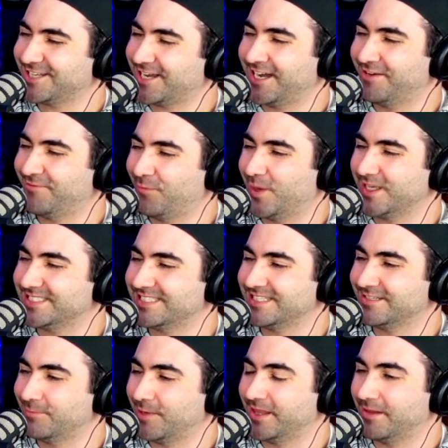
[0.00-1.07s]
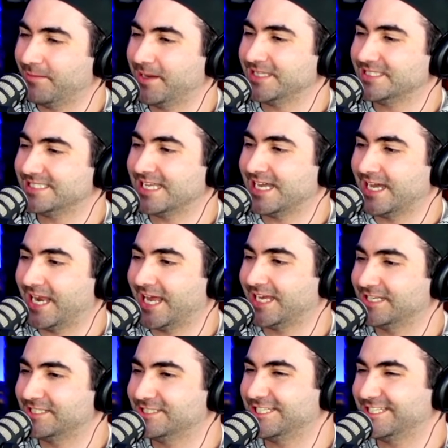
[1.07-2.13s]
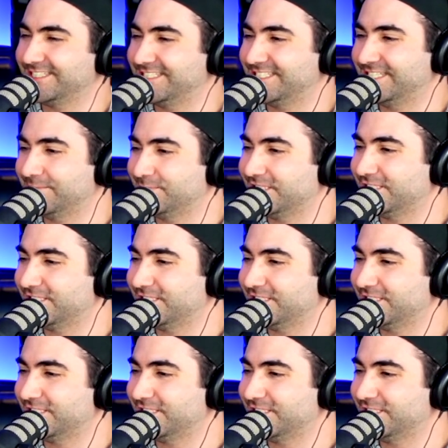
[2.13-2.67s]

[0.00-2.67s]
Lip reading: kind of Western one that might star like Jimmy